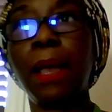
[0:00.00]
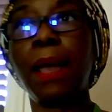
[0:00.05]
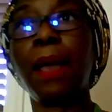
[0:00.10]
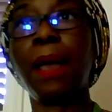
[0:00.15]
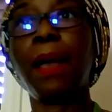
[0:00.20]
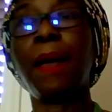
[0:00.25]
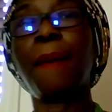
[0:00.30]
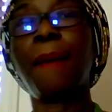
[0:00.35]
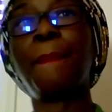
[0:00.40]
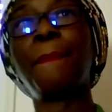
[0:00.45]

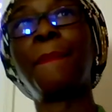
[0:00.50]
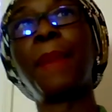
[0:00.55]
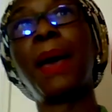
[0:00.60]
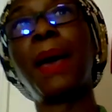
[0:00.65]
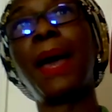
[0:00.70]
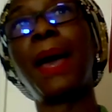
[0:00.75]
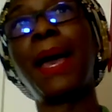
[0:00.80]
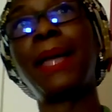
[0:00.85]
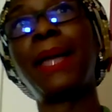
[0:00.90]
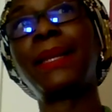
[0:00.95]
And
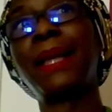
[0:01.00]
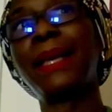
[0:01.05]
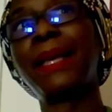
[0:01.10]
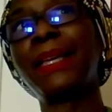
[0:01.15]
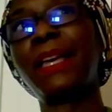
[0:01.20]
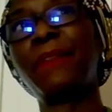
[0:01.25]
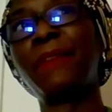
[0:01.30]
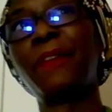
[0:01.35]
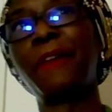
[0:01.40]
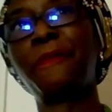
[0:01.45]
I
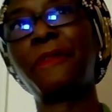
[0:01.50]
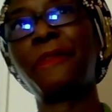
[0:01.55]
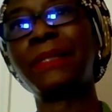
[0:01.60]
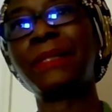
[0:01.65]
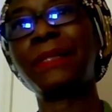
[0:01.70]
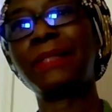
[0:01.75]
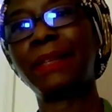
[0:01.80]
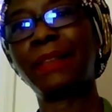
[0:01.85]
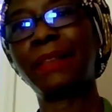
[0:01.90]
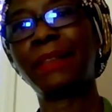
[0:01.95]
gave her
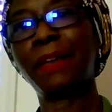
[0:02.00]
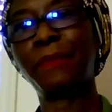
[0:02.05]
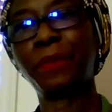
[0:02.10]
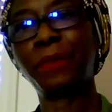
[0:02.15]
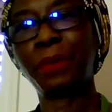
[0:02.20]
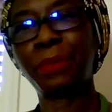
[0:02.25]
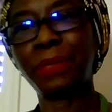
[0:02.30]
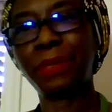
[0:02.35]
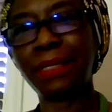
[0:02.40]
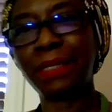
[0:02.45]
friends like that
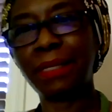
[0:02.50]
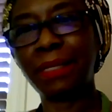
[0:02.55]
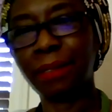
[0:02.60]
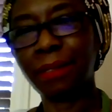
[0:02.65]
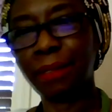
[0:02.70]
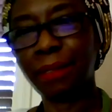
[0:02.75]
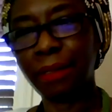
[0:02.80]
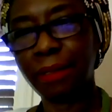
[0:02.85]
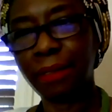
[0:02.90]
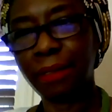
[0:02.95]
for a
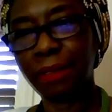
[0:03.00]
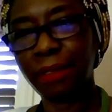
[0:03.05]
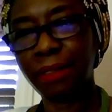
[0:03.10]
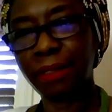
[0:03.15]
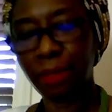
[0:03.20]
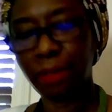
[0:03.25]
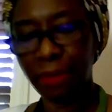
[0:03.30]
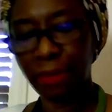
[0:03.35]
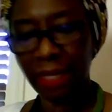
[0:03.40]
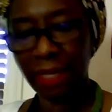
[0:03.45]
reason,
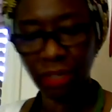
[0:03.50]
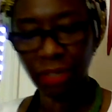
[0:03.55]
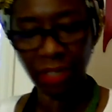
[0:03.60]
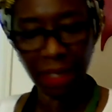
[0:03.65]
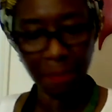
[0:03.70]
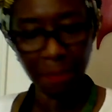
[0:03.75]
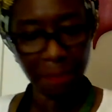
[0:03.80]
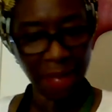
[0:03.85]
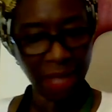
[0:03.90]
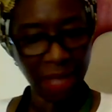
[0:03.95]
so that she
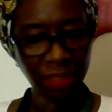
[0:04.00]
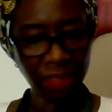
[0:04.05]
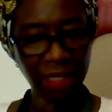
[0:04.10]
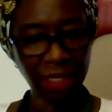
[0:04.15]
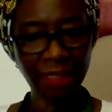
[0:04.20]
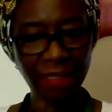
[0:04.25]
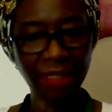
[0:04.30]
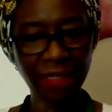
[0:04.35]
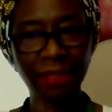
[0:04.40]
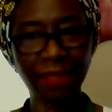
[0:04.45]
can bounce
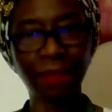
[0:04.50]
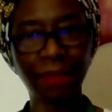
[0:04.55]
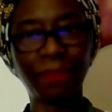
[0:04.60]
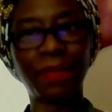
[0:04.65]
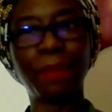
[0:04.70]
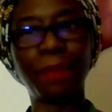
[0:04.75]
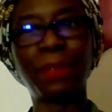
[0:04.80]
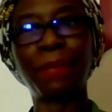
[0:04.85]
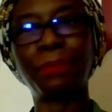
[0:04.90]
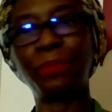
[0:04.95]
ideas off
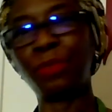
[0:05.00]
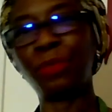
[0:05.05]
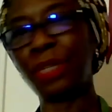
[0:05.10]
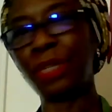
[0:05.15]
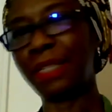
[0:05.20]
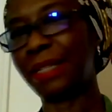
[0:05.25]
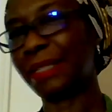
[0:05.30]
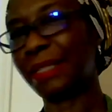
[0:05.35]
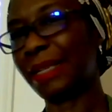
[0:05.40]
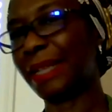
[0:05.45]
them and
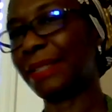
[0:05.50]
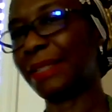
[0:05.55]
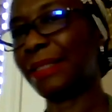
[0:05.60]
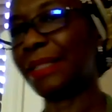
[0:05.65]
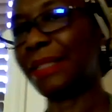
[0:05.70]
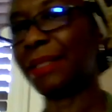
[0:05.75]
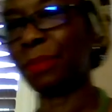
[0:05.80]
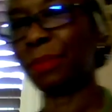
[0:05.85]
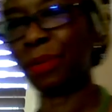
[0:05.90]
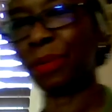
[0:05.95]
readers can
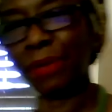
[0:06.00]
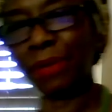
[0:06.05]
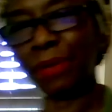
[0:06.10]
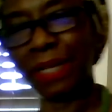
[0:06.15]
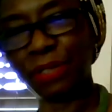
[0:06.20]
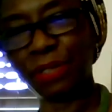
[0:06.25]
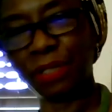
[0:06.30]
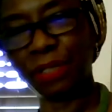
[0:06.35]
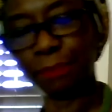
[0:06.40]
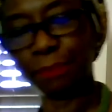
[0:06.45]
see the
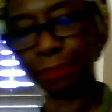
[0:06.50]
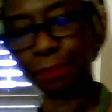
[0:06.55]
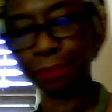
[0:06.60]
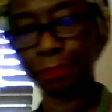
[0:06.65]
progression.